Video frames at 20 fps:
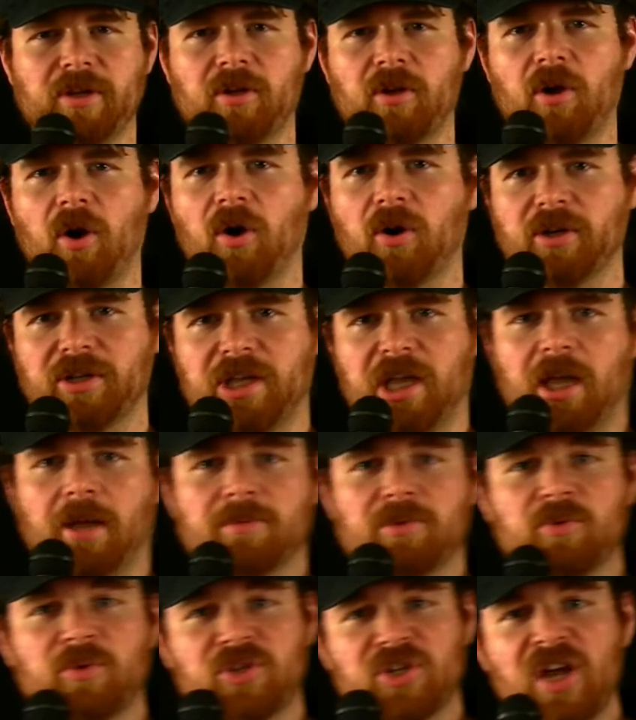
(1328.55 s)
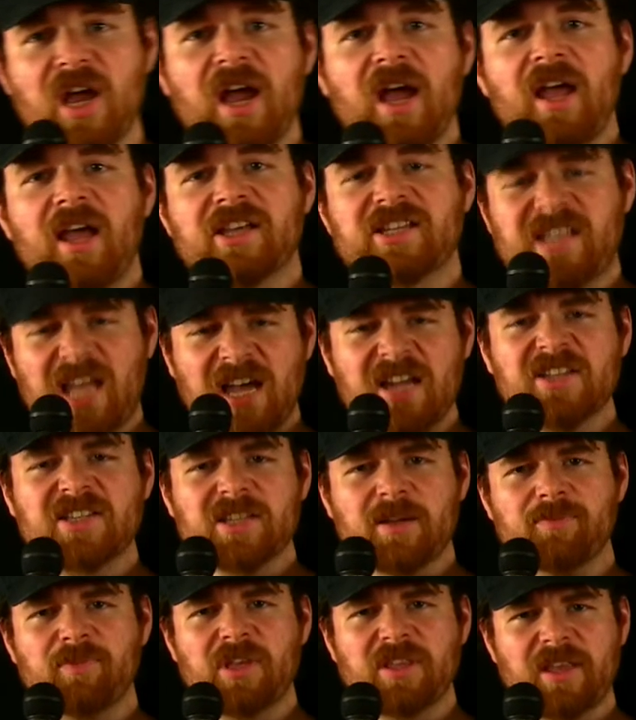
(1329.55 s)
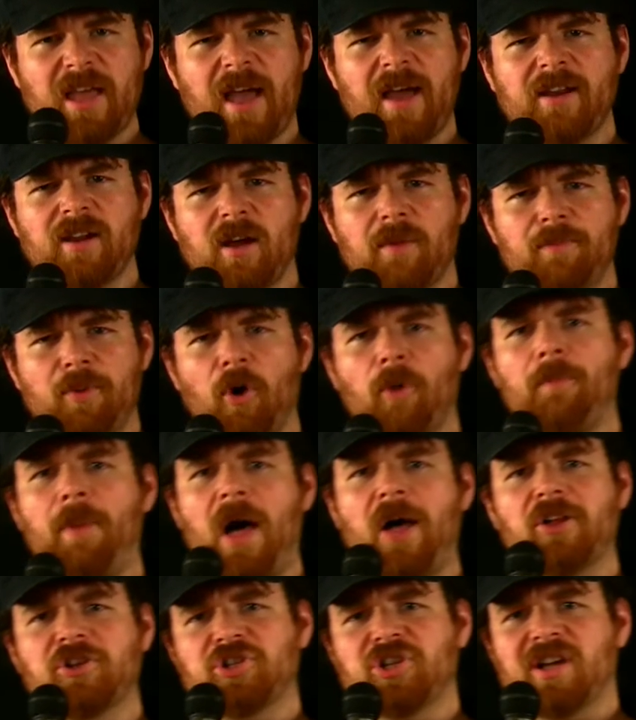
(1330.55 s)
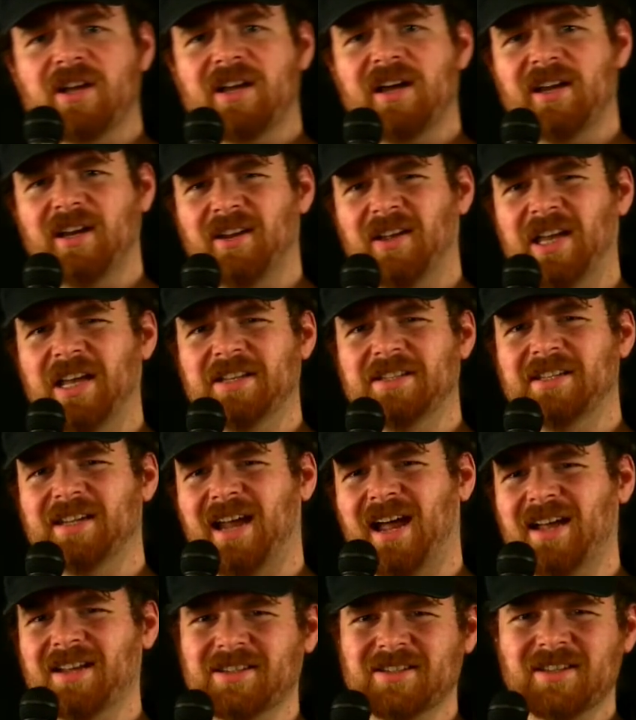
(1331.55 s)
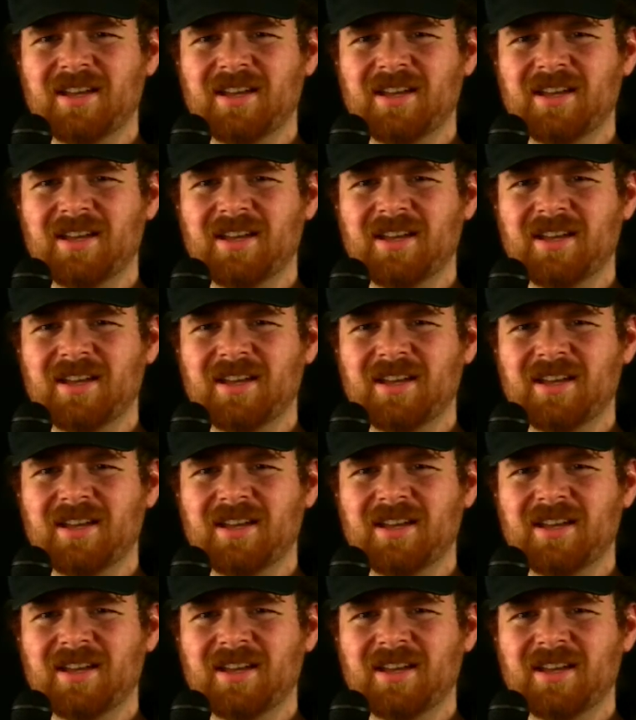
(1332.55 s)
card games, which is kind of something that Bill Belichick kind of hinted at.